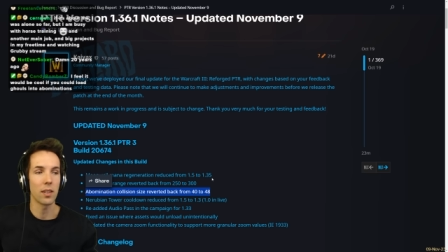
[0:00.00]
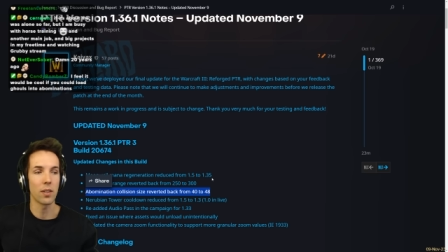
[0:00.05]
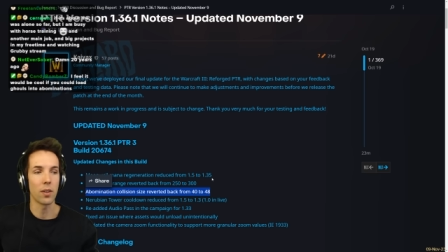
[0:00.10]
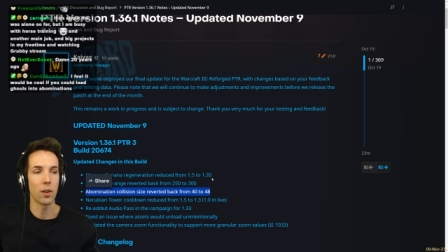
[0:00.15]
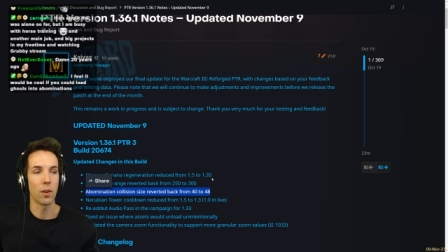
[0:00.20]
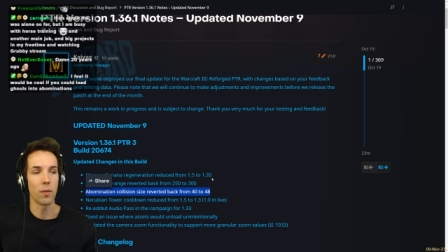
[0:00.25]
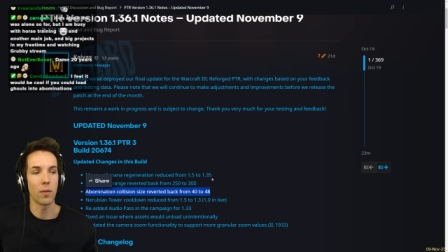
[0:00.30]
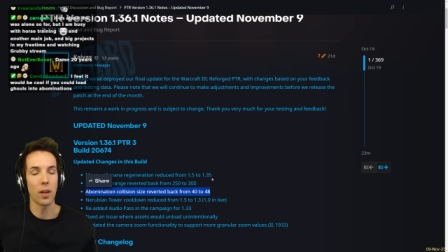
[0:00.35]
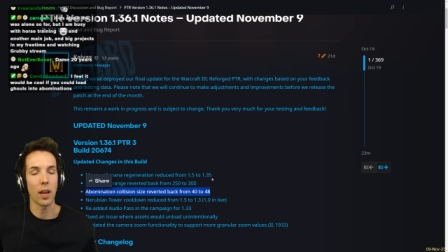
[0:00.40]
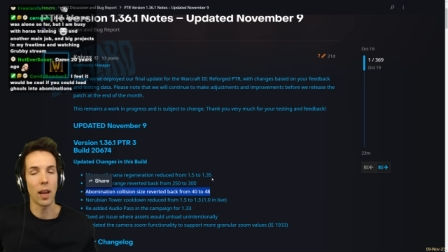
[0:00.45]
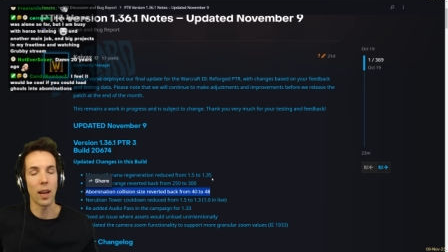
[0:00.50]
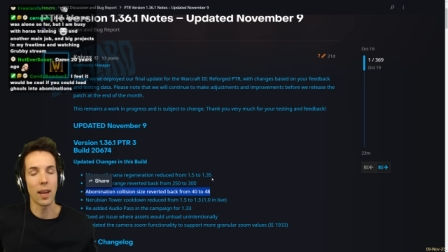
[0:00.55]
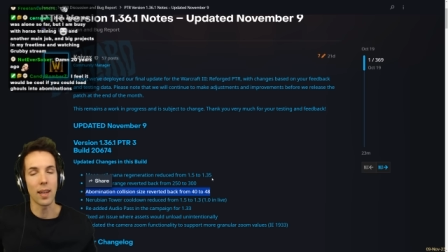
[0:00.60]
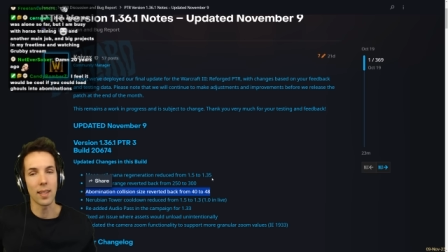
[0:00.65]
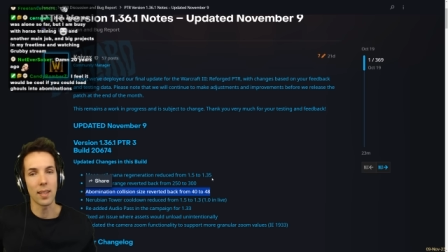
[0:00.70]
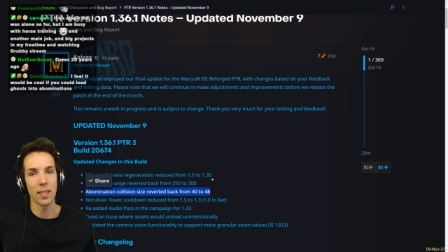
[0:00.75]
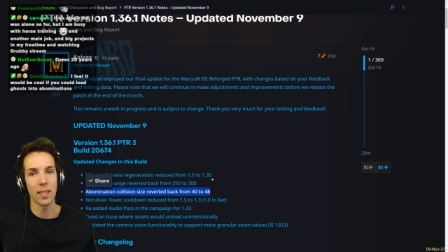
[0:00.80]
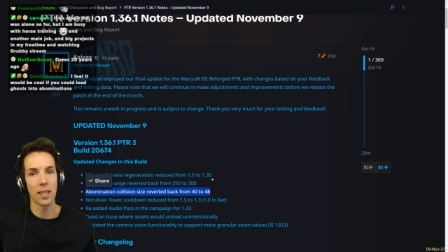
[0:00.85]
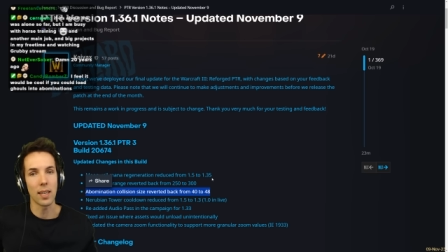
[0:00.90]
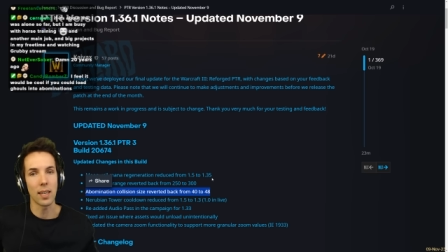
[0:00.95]
So if you can get
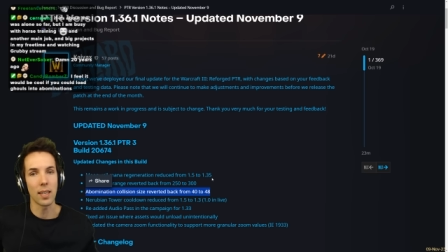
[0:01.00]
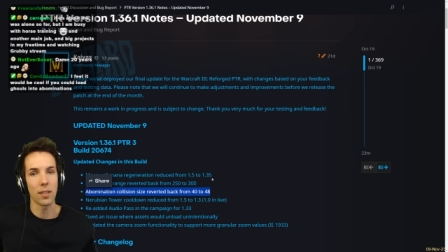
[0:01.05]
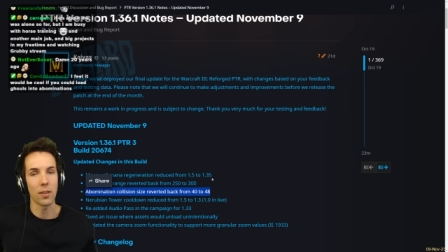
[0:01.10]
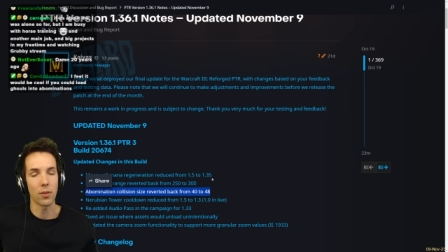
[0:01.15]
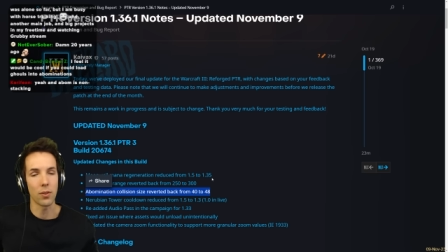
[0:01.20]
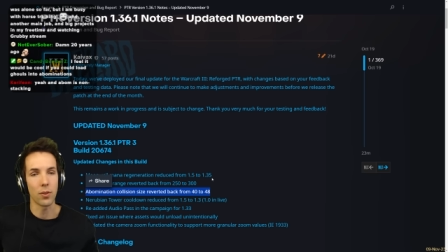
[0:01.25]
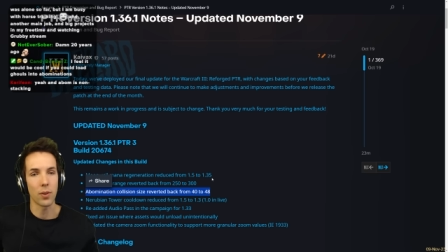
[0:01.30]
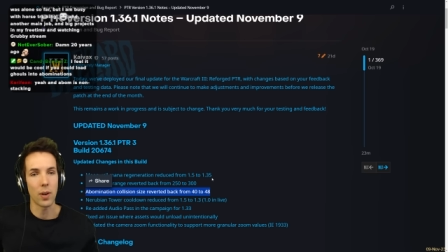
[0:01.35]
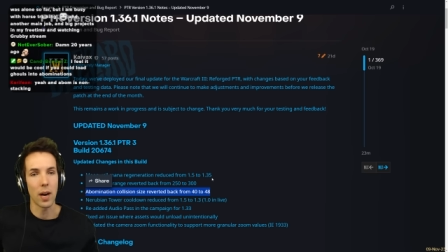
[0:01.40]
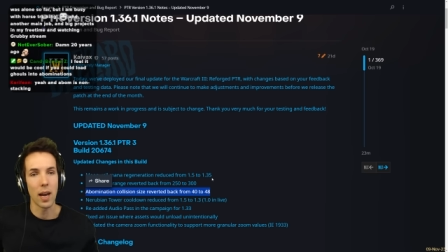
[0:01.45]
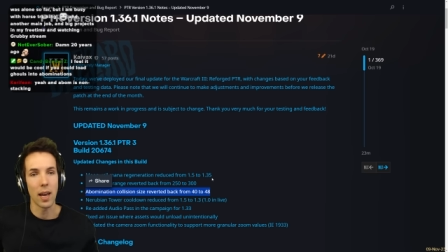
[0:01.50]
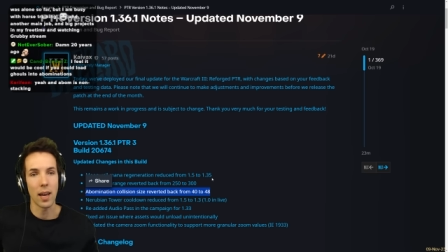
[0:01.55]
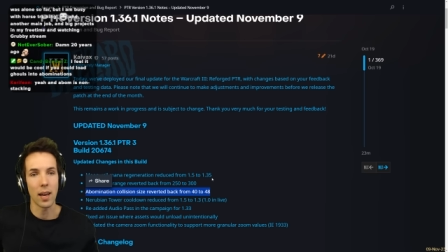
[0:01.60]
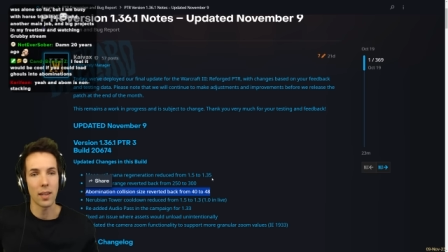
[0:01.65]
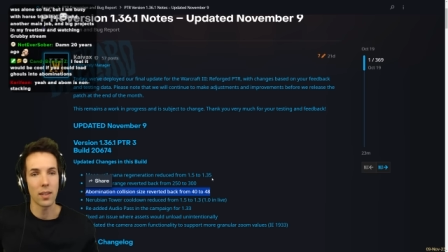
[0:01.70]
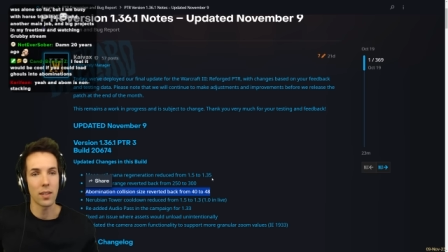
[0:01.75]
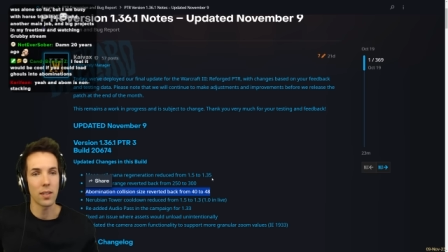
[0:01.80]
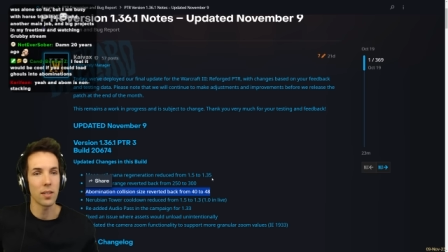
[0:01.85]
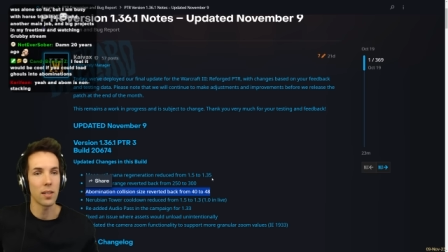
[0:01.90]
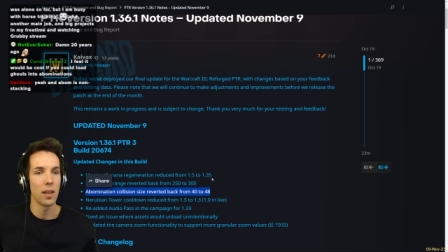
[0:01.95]
disease on
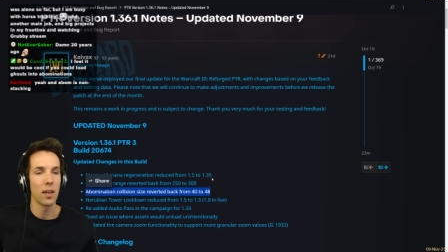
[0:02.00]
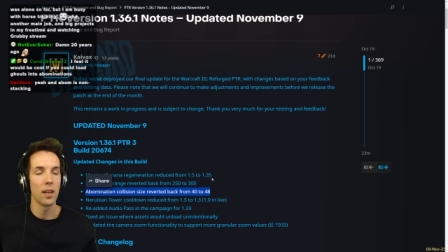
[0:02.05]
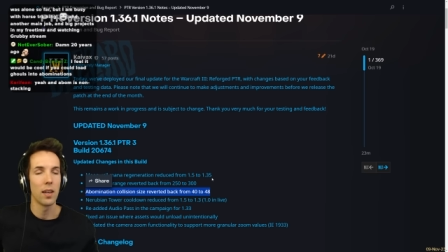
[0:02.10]
dryads,